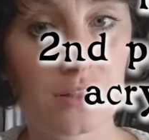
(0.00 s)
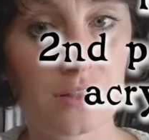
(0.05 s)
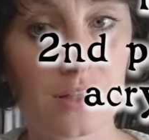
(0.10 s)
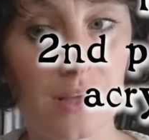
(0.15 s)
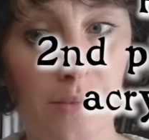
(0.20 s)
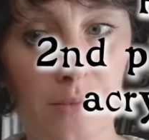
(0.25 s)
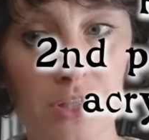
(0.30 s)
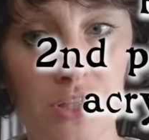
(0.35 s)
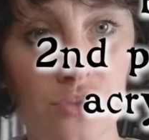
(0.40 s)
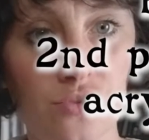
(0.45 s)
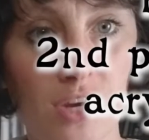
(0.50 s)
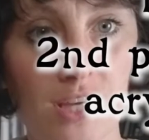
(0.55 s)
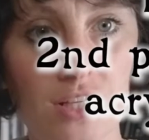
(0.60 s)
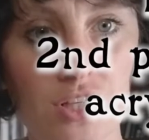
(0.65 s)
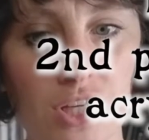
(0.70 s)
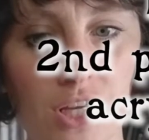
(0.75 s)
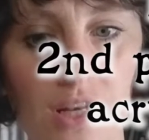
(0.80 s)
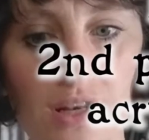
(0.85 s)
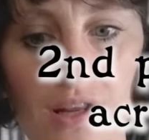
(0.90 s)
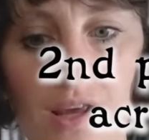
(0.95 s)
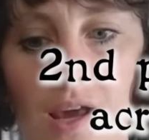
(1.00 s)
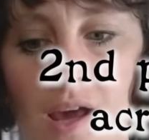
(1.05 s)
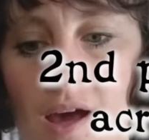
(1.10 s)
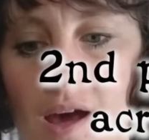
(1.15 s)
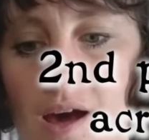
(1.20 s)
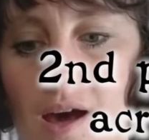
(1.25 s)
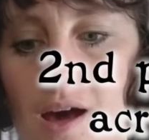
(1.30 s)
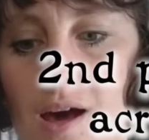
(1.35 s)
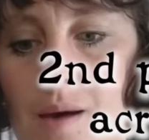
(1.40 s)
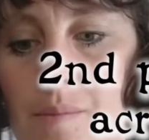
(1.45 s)
demonstration.
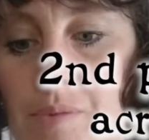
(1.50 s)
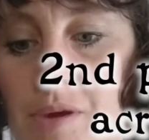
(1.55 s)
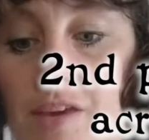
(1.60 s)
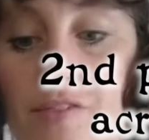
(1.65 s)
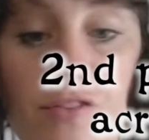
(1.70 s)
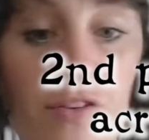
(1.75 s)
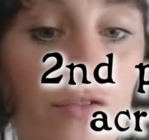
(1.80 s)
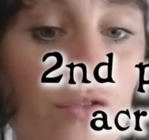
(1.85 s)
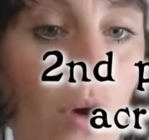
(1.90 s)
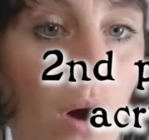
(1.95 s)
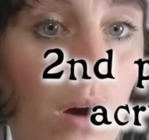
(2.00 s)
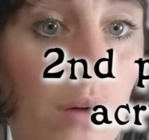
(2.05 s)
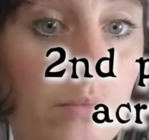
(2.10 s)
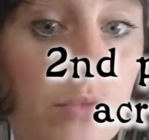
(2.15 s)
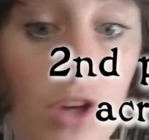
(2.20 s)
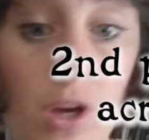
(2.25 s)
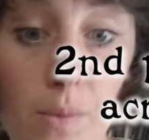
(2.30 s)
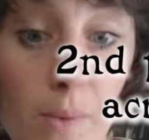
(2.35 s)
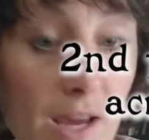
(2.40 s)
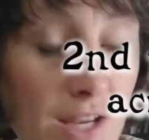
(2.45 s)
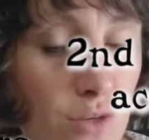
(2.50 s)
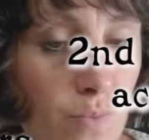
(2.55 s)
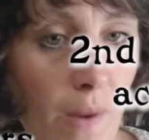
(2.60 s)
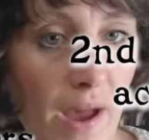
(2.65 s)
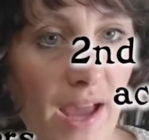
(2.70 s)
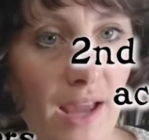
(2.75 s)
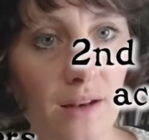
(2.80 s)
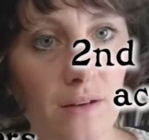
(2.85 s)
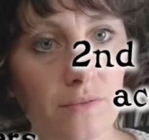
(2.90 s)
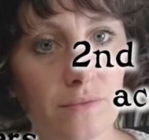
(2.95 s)
But if you've got gouache
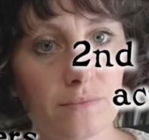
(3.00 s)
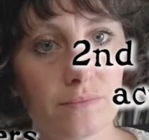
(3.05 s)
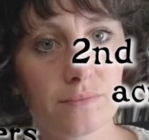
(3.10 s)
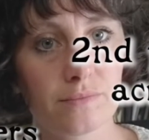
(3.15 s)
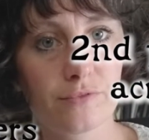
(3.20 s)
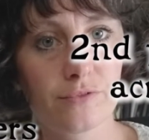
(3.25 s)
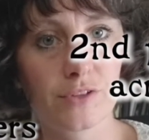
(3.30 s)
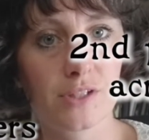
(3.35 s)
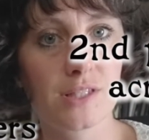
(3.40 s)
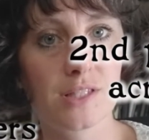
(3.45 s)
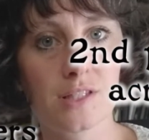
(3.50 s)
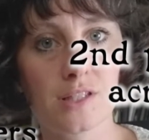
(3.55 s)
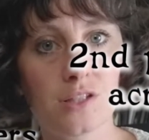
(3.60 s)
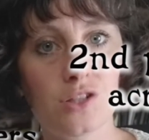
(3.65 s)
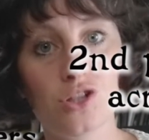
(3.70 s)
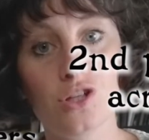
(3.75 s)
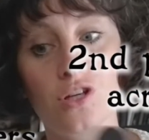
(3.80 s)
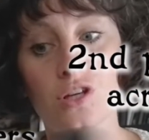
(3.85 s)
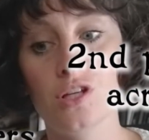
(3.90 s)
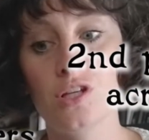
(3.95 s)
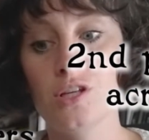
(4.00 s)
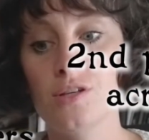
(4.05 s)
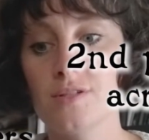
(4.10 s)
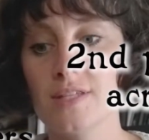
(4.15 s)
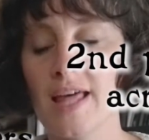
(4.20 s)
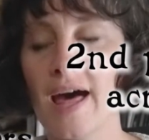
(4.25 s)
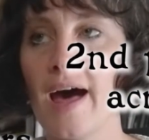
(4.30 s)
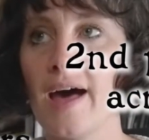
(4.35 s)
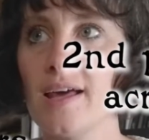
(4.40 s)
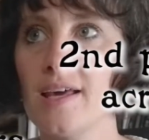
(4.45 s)
paint, for instance, you can use
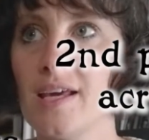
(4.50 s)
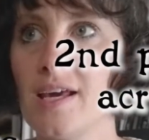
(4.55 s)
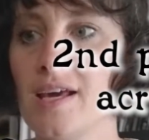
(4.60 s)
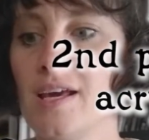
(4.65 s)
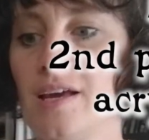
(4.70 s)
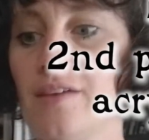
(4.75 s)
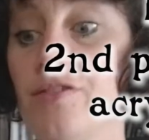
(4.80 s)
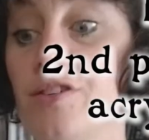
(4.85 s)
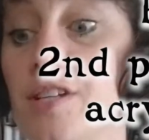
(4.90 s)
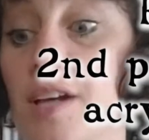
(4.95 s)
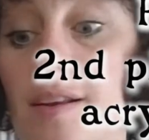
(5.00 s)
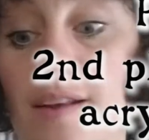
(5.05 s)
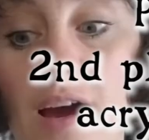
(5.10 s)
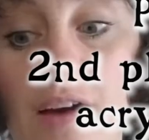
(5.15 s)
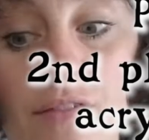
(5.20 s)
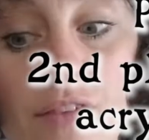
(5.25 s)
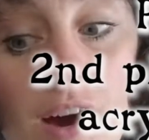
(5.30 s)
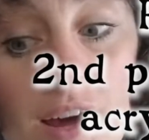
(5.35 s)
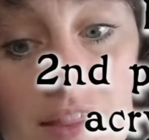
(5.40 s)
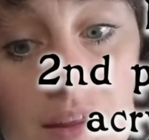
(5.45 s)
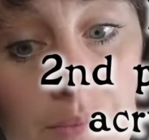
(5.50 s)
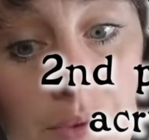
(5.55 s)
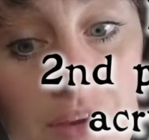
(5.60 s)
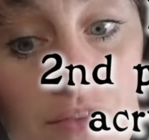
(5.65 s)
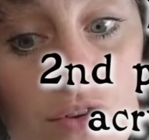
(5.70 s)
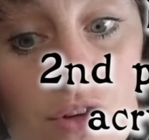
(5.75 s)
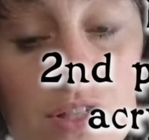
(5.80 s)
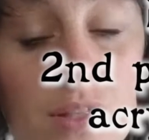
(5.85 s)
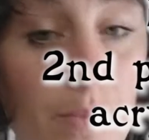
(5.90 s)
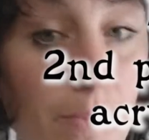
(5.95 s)
that. If you don't have either, but you've
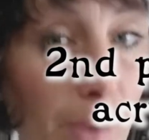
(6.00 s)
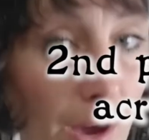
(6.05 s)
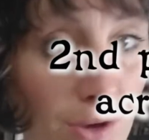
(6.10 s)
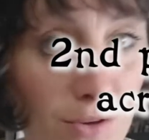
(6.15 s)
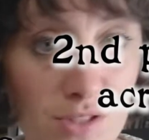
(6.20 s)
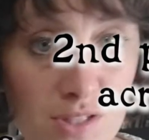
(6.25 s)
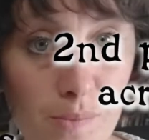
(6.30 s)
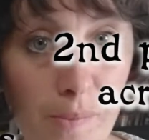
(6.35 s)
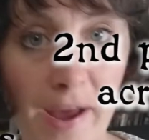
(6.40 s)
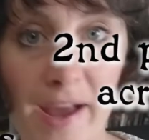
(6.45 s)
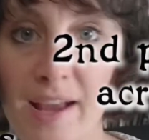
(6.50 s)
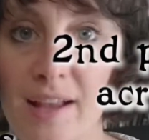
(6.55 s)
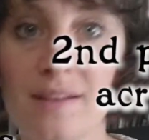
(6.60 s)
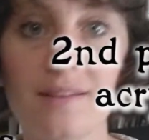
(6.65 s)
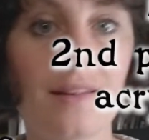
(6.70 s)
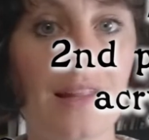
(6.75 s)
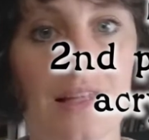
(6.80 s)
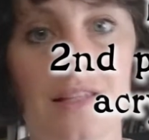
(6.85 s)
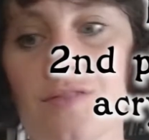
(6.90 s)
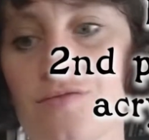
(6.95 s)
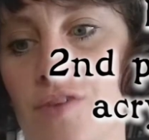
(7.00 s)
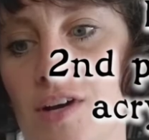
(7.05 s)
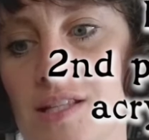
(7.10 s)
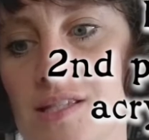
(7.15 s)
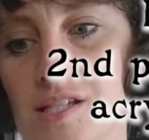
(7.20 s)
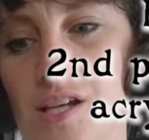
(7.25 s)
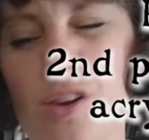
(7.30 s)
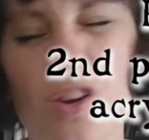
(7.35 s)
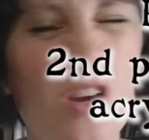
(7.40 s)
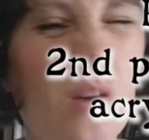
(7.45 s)
got some poster paint, that's fine
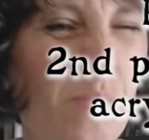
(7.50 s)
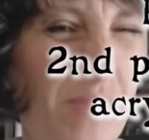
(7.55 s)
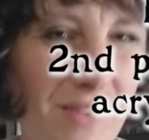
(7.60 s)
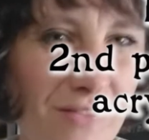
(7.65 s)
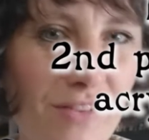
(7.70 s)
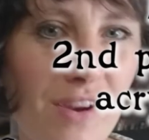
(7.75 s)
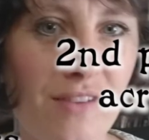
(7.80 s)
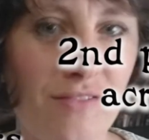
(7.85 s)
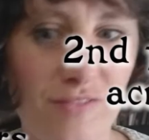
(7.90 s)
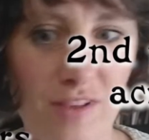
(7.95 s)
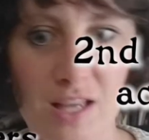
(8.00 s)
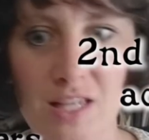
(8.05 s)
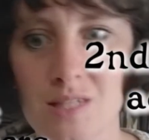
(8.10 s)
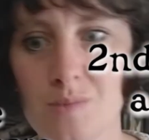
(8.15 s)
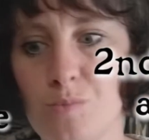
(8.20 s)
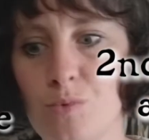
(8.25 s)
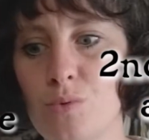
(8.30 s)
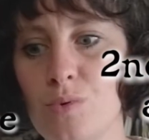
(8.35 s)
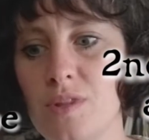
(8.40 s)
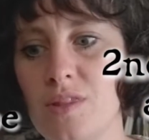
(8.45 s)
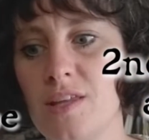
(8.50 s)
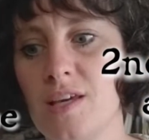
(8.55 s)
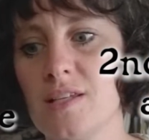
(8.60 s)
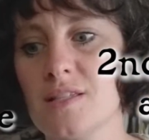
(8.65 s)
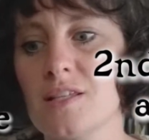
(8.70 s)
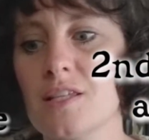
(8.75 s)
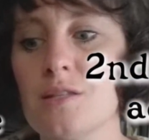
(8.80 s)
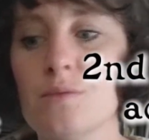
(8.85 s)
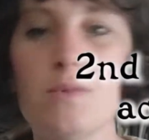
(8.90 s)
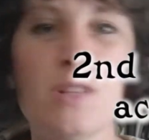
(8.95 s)
too. You can be very flexible with this
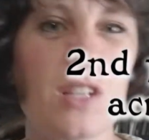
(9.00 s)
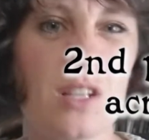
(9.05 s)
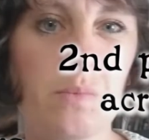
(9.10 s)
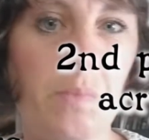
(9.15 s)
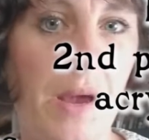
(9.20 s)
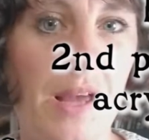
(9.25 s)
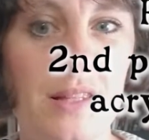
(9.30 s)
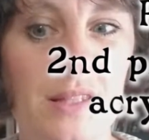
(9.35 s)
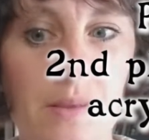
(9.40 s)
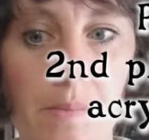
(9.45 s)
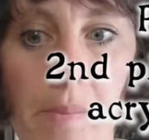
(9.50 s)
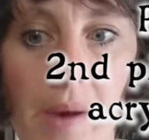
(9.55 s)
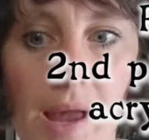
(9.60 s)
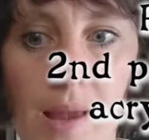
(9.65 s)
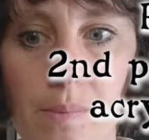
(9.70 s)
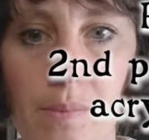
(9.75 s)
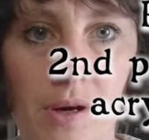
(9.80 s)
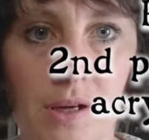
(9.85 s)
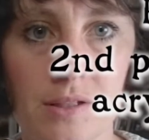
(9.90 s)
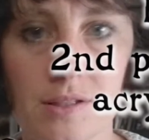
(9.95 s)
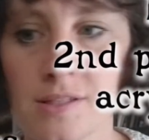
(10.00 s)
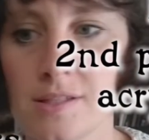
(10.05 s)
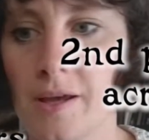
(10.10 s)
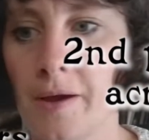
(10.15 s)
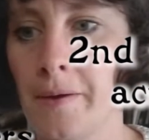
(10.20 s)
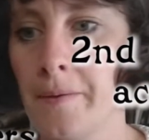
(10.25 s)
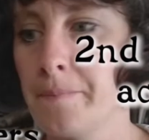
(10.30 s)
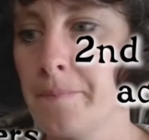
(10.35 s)
because we're just painting paper. So,